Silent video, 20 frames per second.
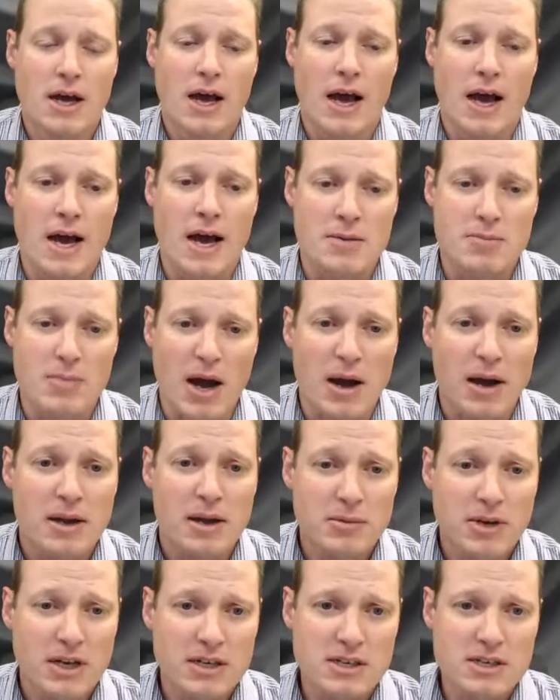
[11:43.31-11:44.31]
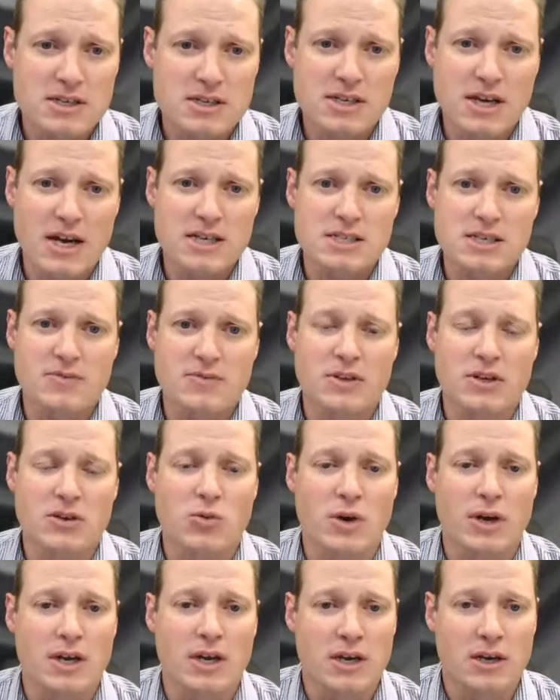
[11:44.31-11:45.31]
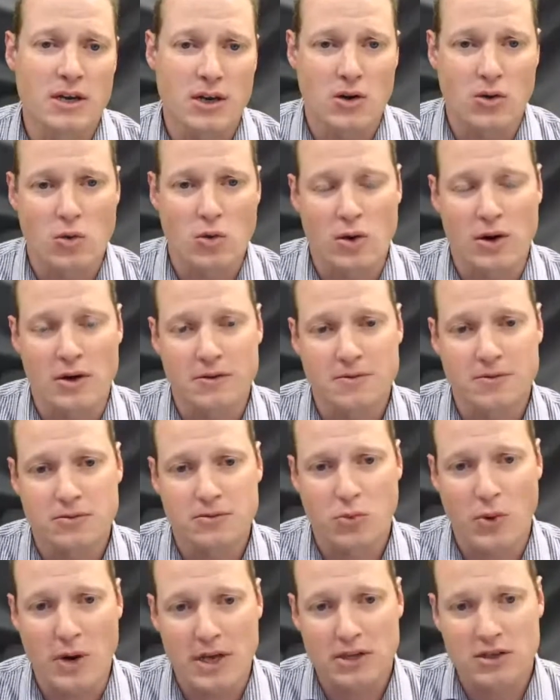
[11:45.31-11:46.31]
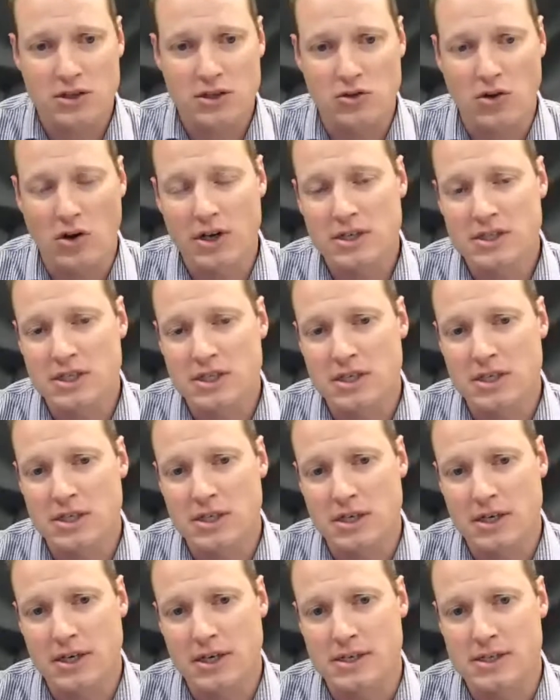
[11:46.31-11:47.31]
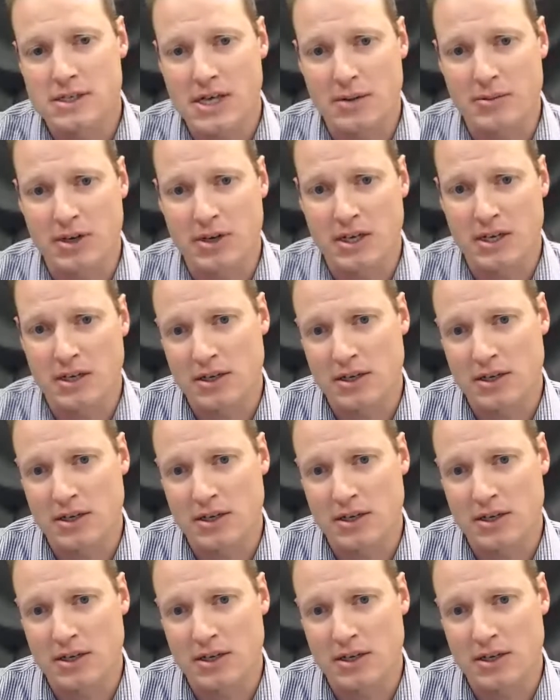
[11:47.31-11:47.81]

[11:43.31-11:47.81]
I'm going to discuss something where technology is coming in,